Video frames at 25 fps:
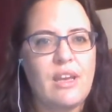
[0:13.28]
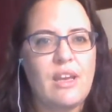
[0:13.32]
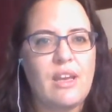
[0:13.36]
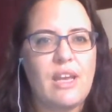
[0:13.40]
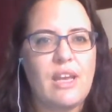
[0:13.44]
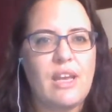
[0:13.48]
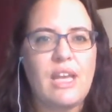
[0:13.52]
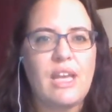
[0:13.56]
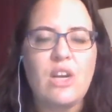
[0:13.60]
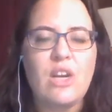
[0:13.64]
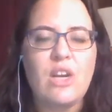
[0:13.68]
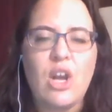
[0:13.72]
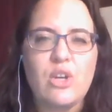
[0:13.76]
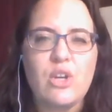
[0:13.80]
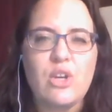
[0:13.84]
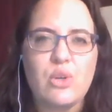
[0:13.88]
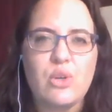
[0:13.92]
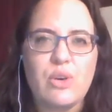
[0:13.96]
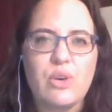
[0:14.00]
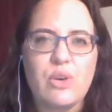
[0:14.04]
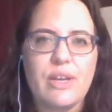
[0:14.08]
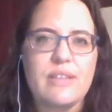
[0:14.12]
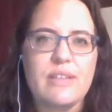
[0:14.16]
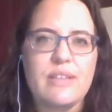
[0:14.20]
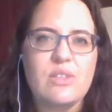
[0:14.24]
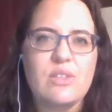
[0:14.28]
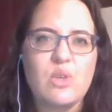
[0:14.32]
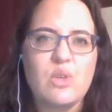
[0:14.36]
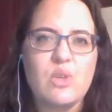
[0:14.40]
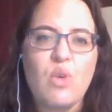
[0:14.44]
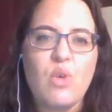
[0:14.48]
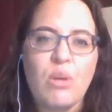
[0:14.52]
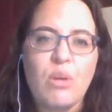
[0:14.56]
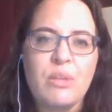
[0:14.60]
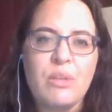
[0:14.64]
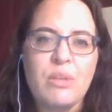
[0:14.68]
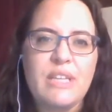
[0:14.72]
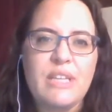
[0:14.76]
In Honduras,
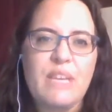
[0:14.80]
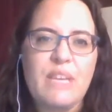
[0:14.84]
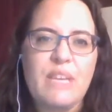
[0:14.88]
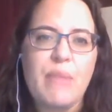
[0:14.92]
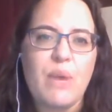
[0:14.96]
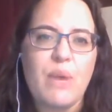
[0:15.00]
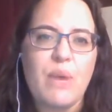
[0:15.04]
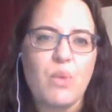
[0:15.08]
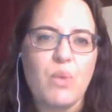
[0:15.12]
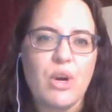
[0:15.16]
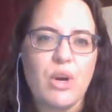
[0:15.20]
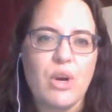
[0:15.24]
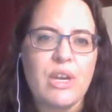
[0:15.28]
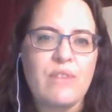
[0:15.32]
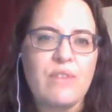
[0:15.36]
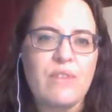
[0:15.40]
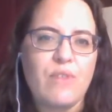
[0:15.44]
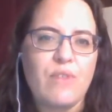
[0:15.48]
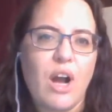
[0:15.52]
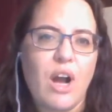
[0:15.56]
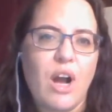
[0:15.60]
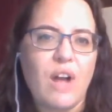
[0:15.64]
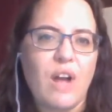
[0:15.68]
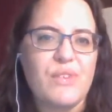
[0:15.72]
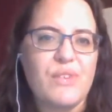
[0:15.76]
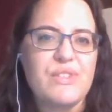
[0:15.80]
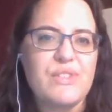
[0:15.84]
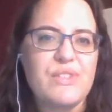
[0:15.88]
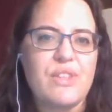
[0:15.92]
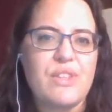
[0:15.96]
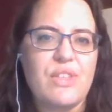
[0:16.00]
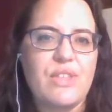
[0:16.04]
normally my work involves